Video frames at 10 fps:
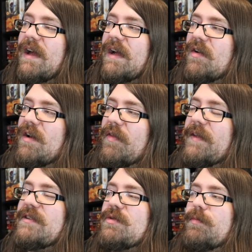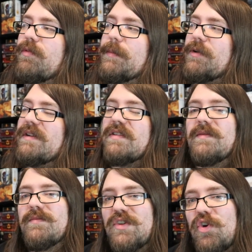I don't I don't think they should reprint
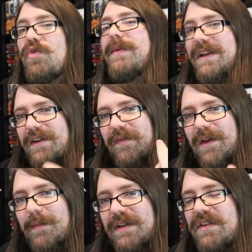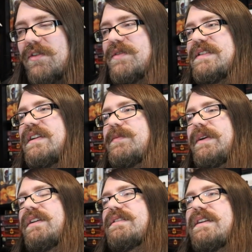too many of them into new sets
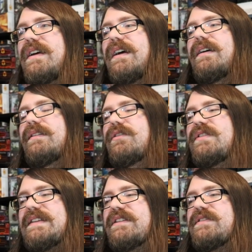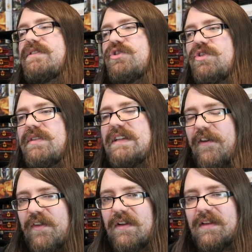because new sets should
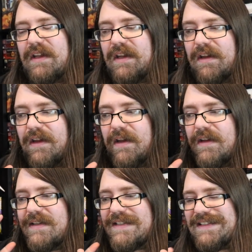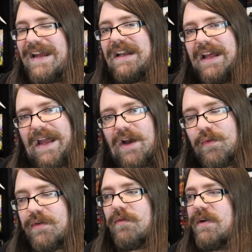definitely stand
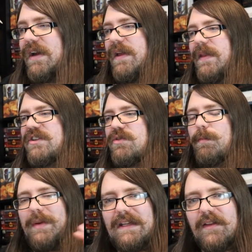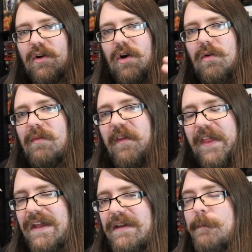out, right? And they should be their own
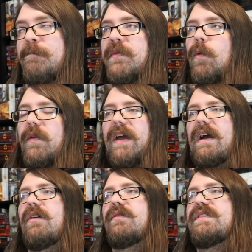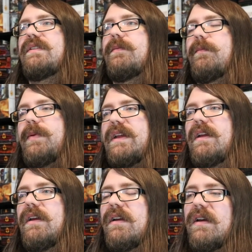thing without
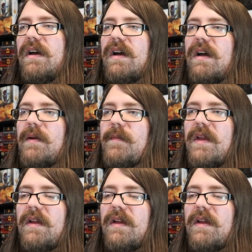being uh,